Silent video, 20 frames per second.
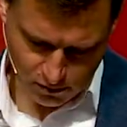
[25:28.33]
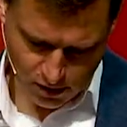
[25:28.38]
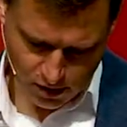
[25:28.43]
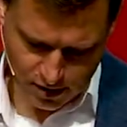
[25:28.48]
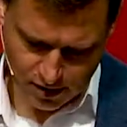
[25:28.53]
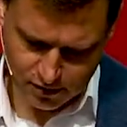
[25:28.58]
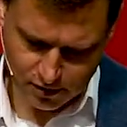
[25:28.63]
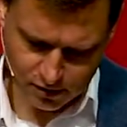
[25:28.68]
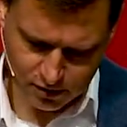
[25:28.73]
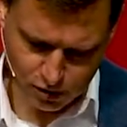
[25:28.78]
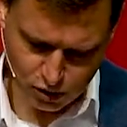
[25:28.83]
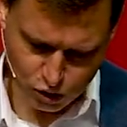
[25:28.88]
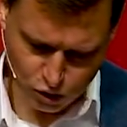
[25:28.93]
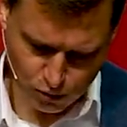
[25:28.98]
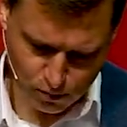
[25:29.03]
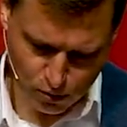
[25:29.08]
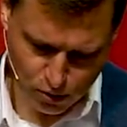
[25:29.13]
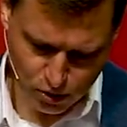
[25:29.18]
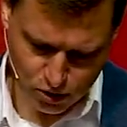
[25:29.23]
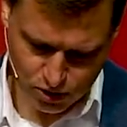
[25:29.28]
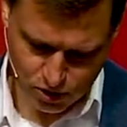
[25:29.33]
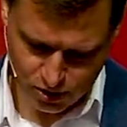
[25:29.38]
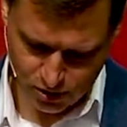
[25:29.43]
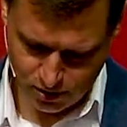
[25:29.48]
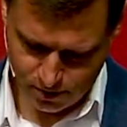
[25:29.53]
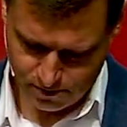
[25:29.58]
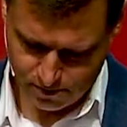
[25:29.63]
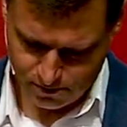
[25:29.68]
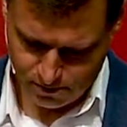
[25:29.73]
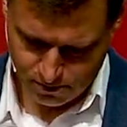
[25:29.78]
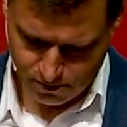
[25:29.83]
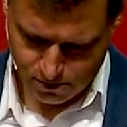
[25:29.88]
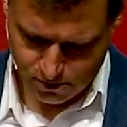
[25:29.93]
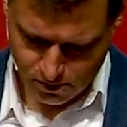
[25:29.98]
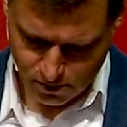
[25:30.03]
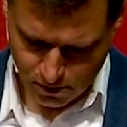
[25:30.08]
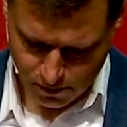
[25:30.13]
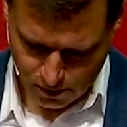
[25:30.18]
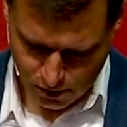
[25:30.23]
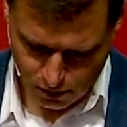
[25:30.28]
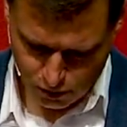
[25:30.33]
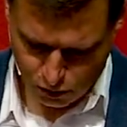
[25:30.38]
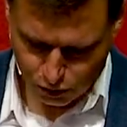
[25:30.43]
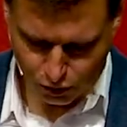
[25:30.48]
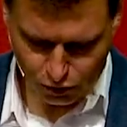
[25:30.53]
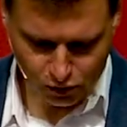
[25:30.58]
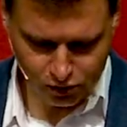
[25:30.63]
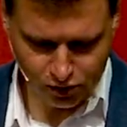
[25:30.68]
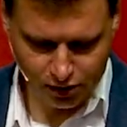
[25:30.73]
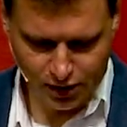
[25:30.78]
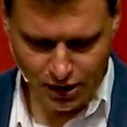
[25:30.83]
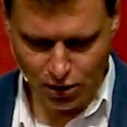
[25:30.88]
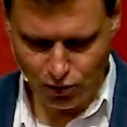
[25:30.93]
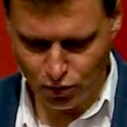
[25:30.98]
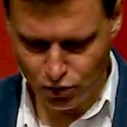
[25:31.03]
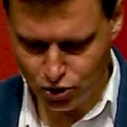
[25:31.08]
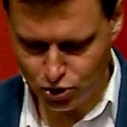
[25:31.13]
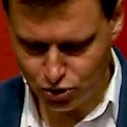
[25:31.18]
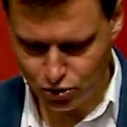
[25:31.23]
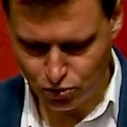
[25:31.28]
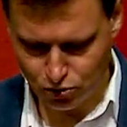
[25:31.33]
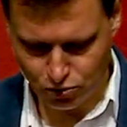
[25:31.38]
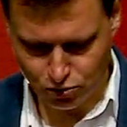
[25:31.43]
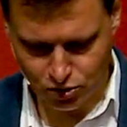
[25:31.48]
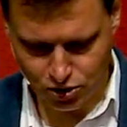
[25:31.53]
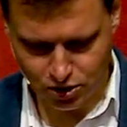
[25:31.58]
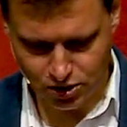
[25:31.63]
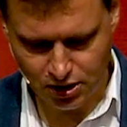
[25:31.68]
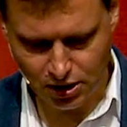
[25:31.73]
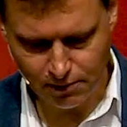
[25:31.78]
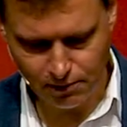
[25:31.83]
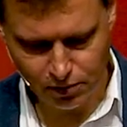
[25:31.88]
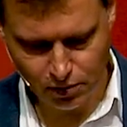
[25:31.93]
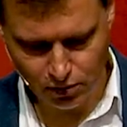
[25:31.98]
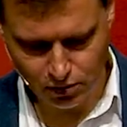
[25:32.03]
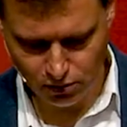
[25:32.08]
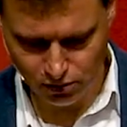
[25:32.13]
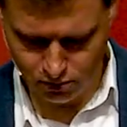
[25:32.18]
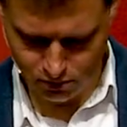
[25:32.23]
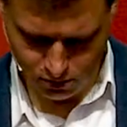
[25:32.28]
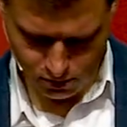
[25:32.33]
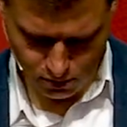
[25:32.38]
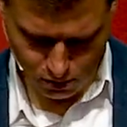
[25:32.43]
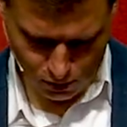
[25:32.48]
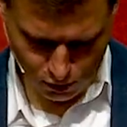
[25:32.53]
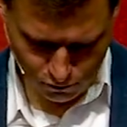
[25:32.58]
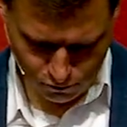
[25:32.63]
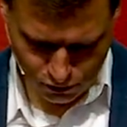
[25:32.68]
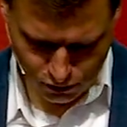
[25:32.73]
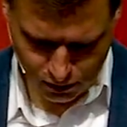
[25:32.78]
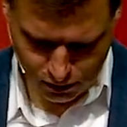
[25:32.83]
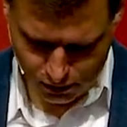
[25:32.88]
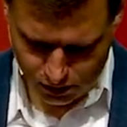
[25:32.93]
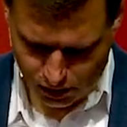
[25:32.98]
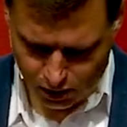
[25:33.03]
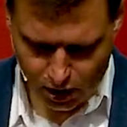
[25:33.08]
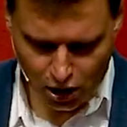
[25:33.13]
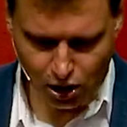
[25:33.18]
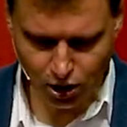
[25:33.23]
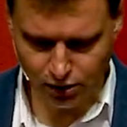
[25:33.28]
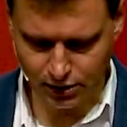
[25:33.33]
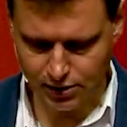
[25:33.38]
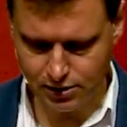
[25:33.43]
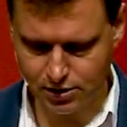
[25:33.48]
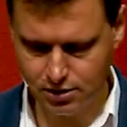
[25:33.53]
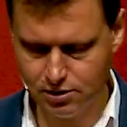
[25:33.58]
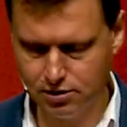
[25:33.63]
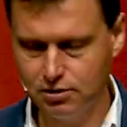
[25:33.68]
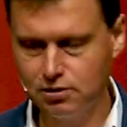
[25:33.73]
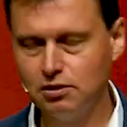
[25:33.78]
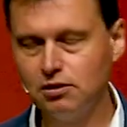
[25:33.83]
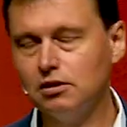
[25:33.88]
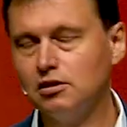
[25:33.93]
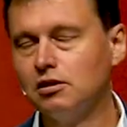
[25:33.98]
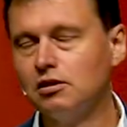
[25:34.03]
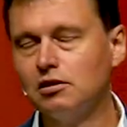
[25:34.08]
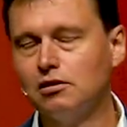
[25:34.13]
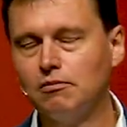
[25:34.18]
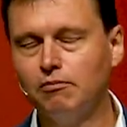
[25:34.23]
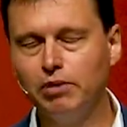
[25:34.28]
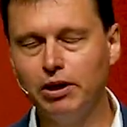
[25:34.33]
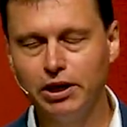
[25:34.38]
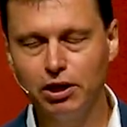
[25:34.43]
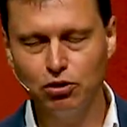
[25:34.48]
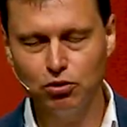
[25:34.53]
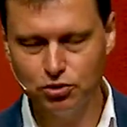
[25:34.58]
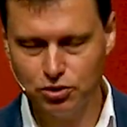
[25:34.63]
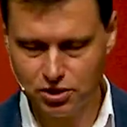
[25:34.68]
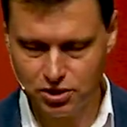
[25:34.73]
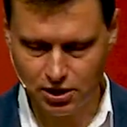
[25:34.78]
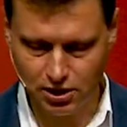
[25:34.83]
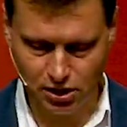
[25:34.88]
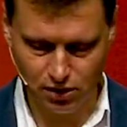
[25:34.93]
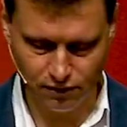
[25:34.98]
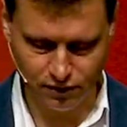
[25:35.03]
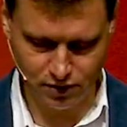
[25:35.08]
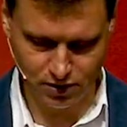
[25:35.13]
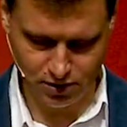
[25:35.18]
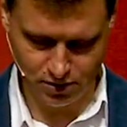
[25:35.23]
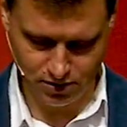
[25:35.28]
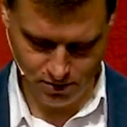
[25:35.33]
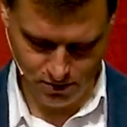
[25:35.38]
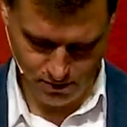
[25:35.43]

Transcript: and that in your mercy you do not allow us to stumble over in the darkness by ourselves.